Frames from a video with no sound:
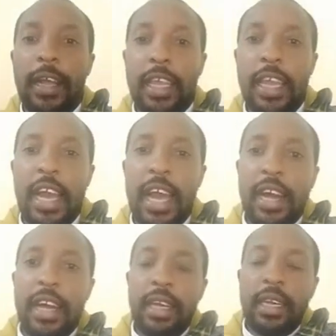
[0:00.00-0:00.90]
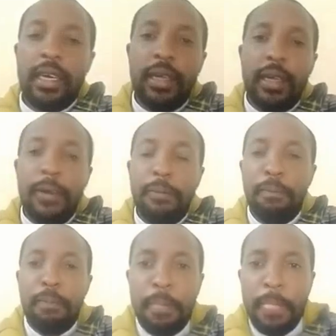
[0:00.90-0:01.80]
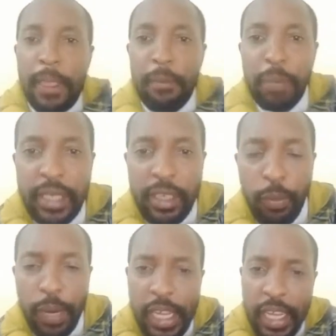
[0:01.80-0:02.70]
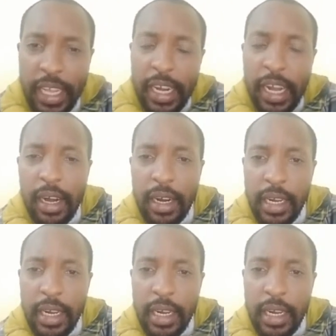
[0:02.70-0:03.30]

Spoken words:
Kinara, Mr. Obadia Kinara,